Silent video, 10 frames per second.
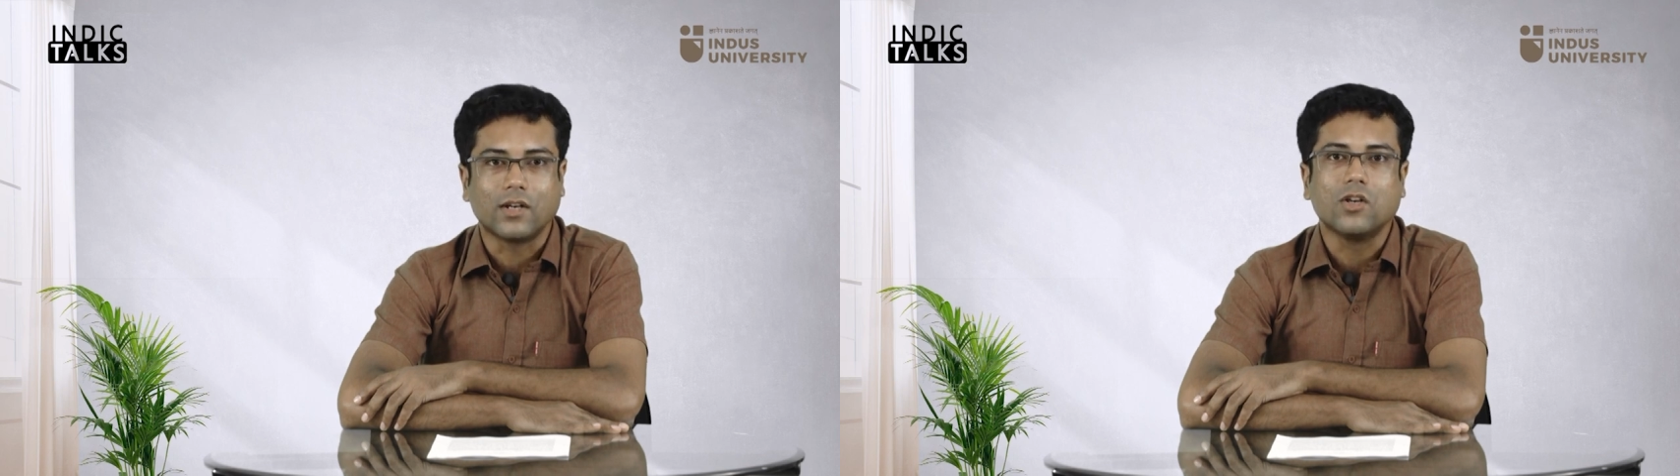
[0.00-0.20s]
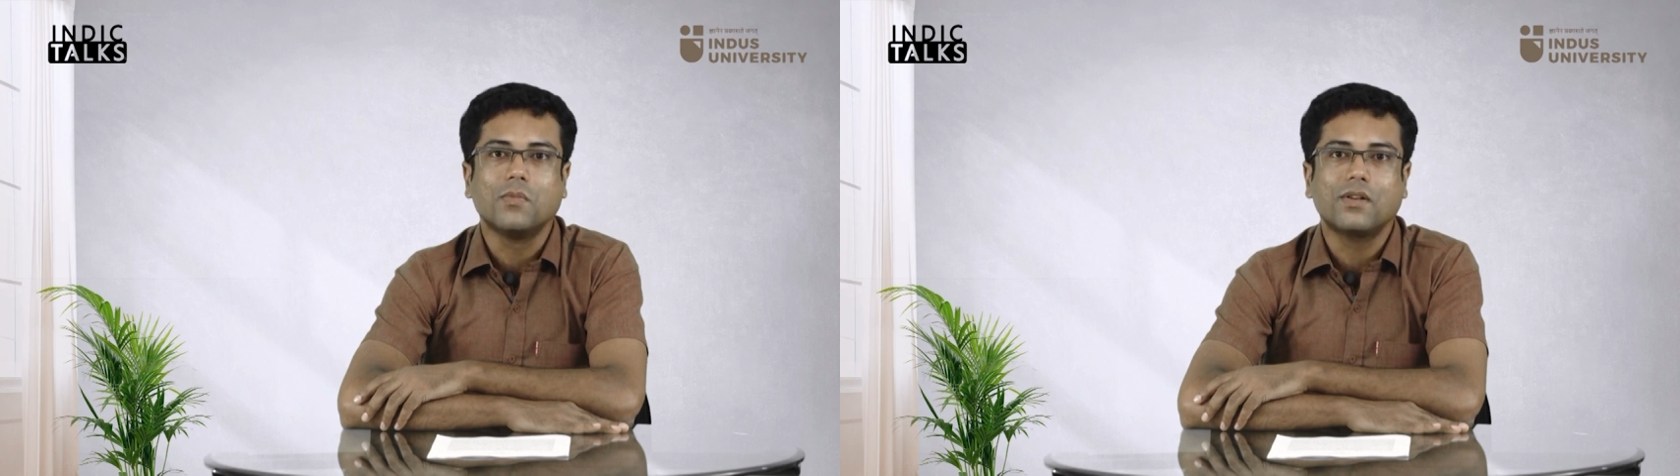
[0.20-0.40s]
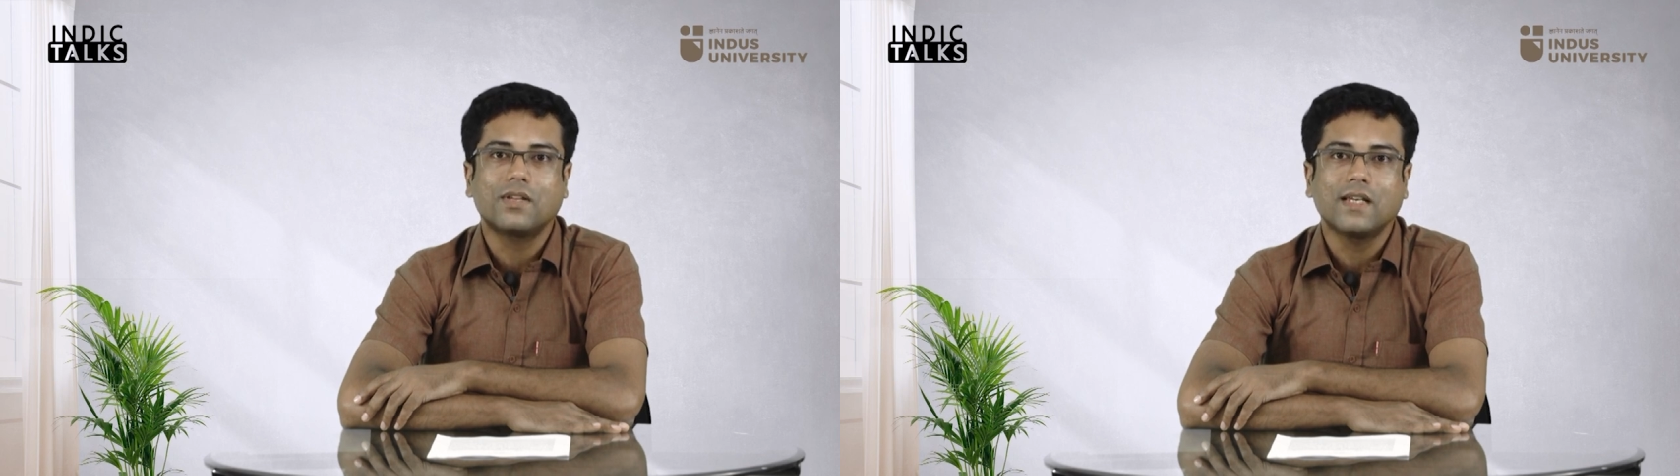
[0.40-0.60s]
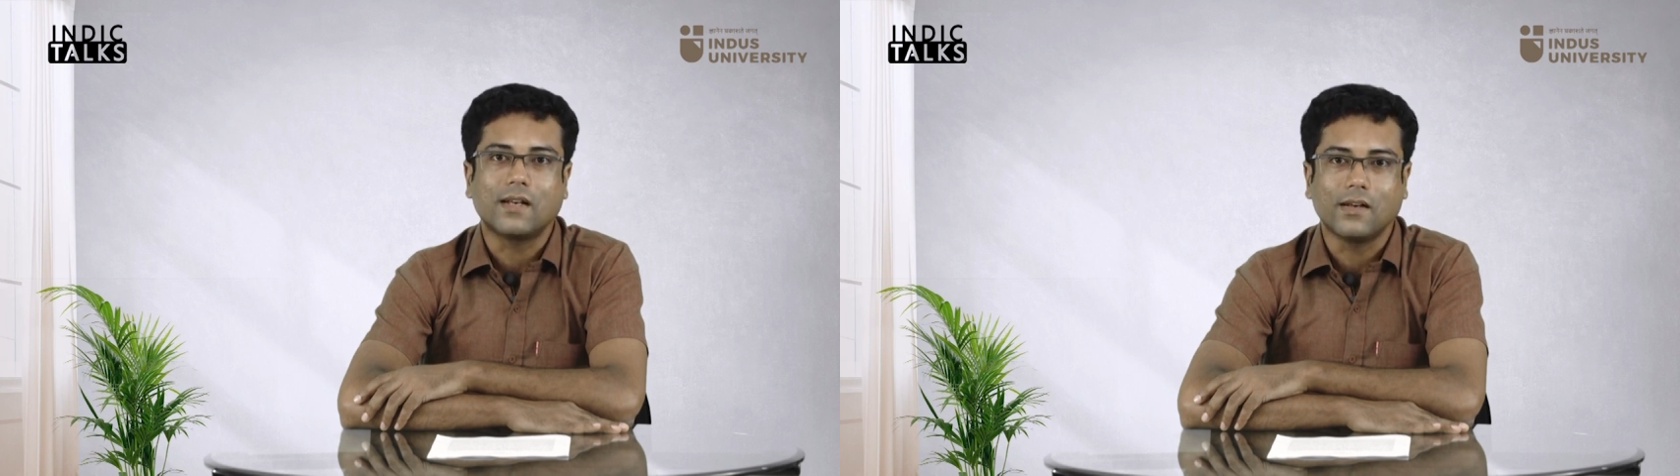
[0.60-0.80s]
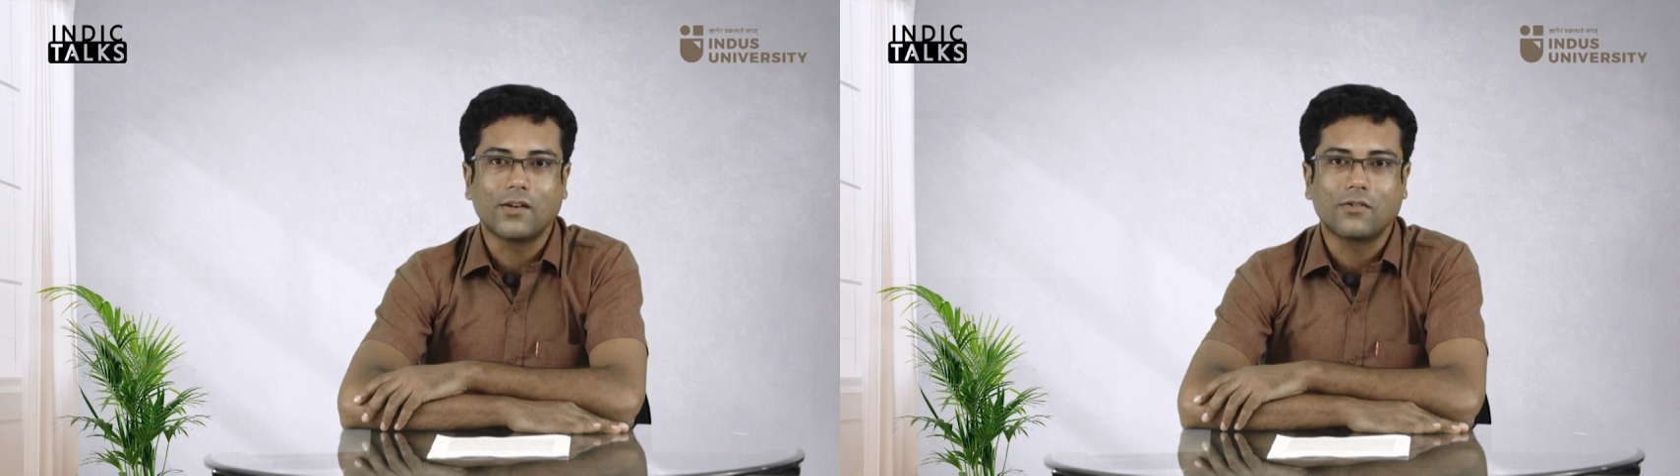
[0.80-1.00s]
numeracy
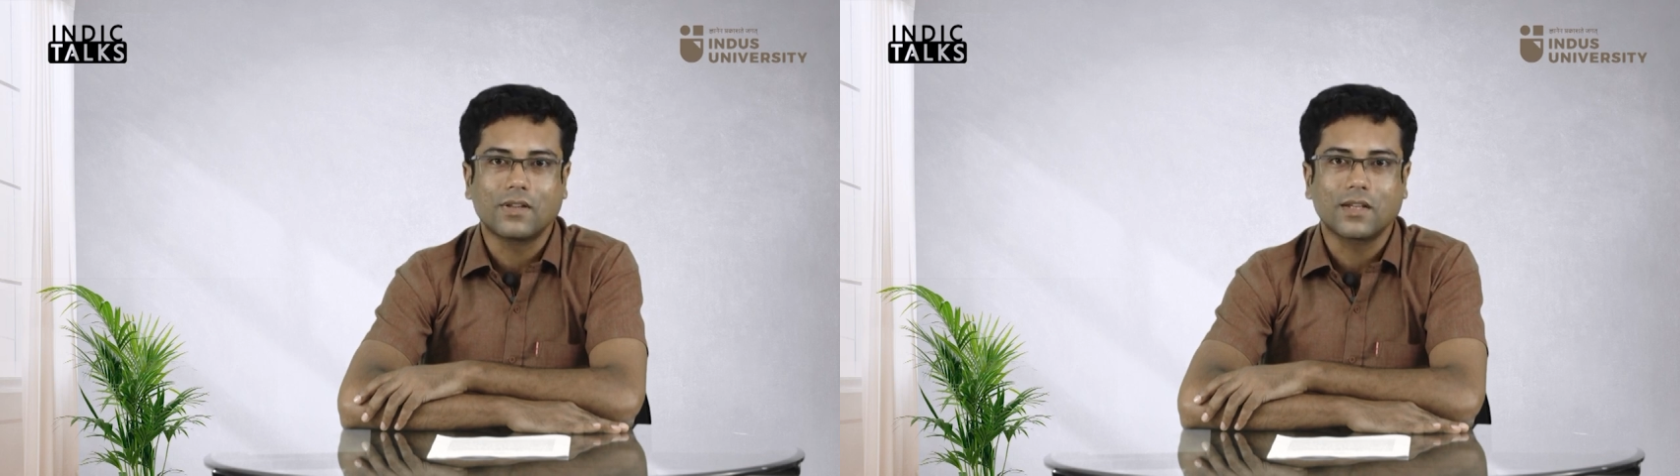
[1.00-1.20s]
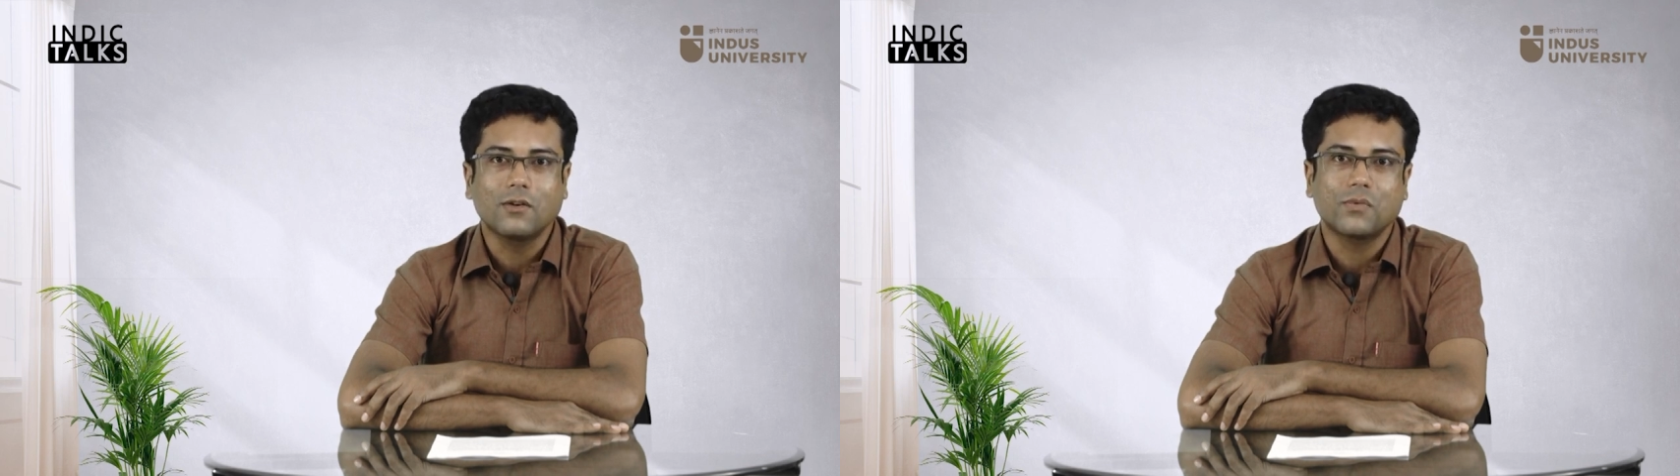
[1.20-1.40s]
and literacy,